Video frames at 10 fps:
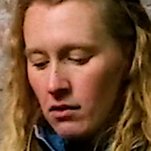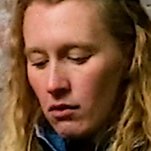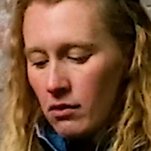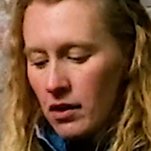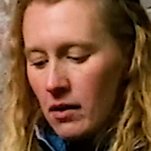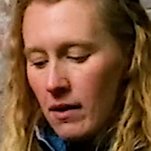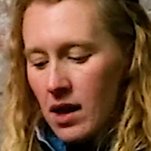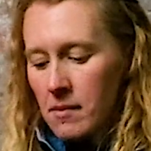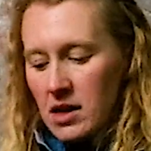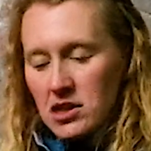although I
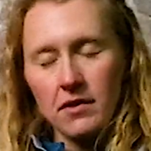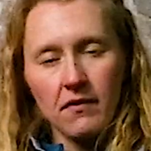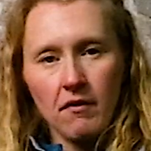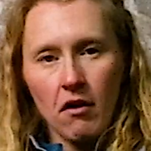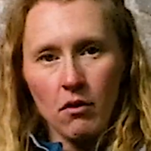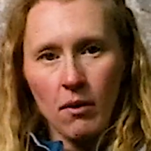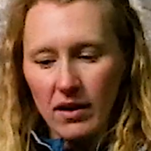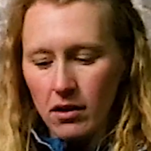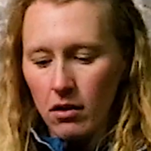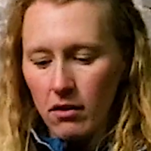imagine if you've got quite
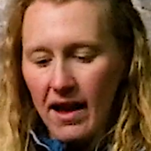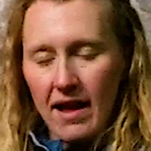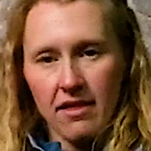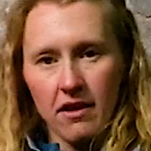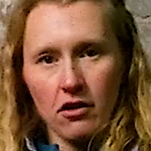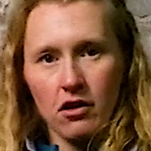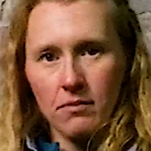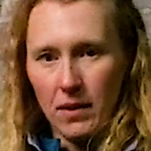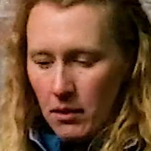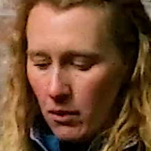cold hands, it could
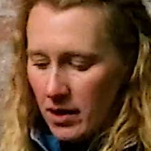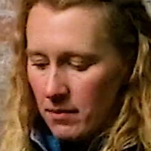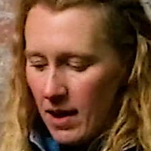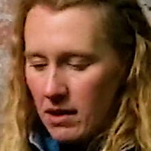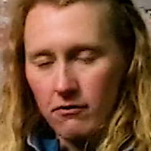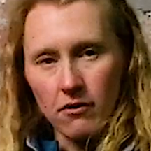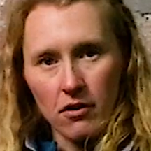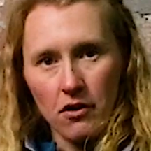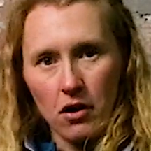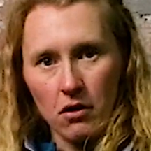be quite painful to
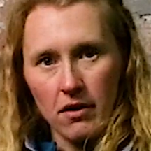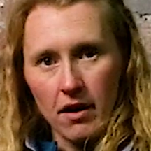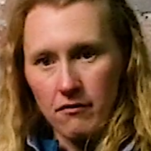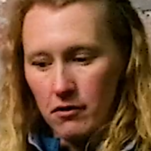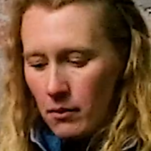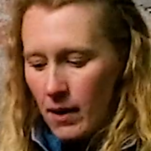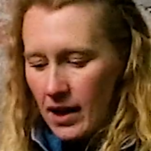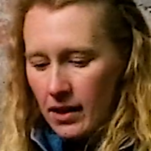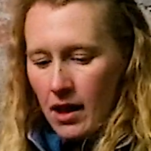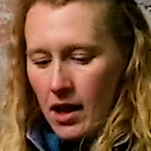hold after a while.